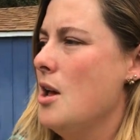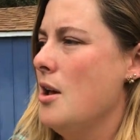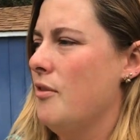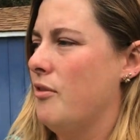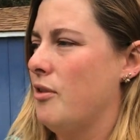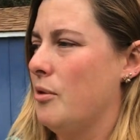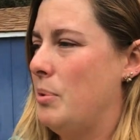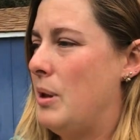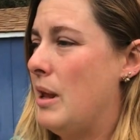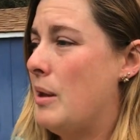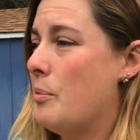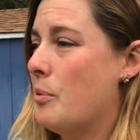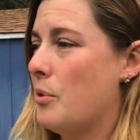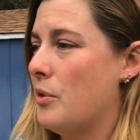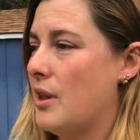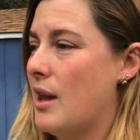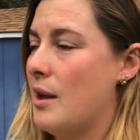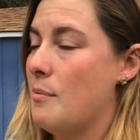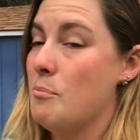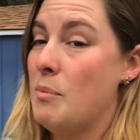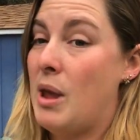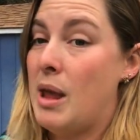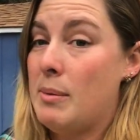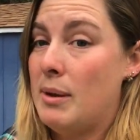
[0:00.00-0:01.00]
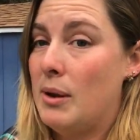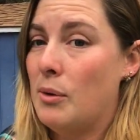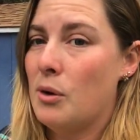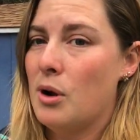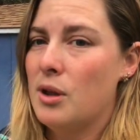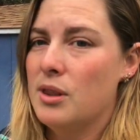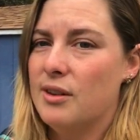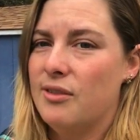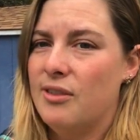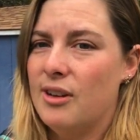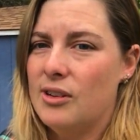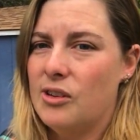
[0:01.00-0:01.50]
for people that maybe were
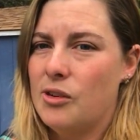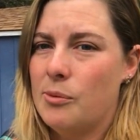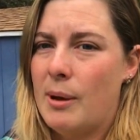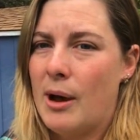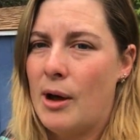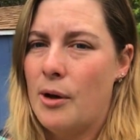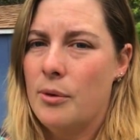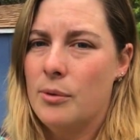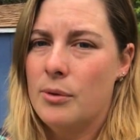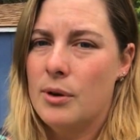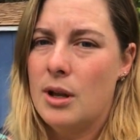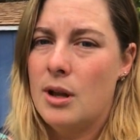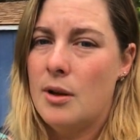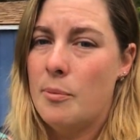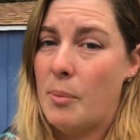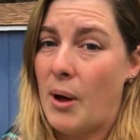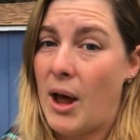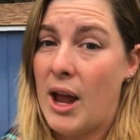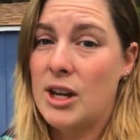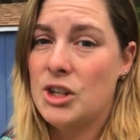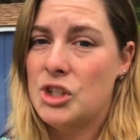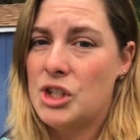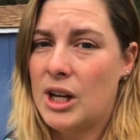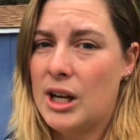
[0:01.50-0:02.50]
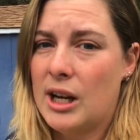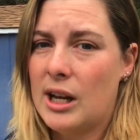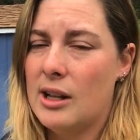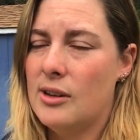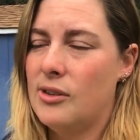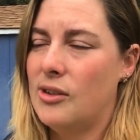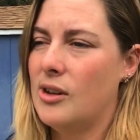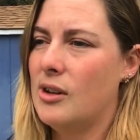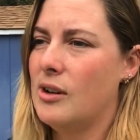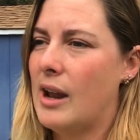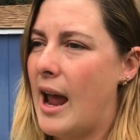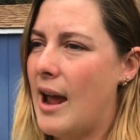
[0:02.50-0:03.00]
on the fence about buying
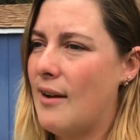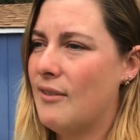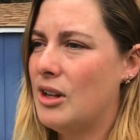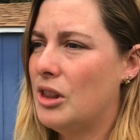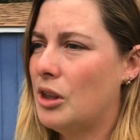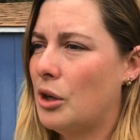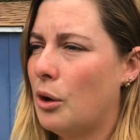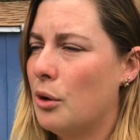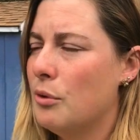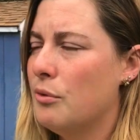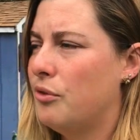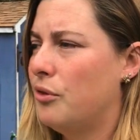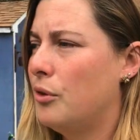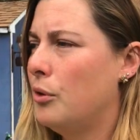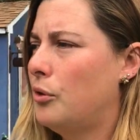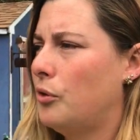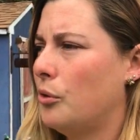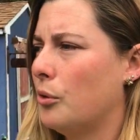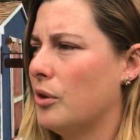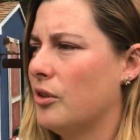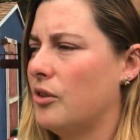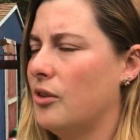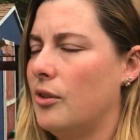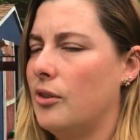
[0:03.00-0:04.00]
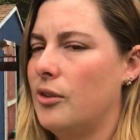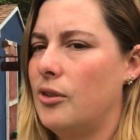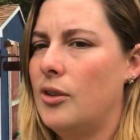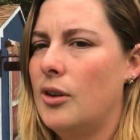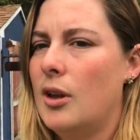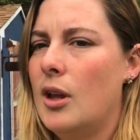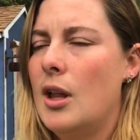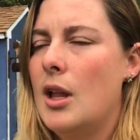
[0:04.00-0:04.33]
chickens and having their own food sources.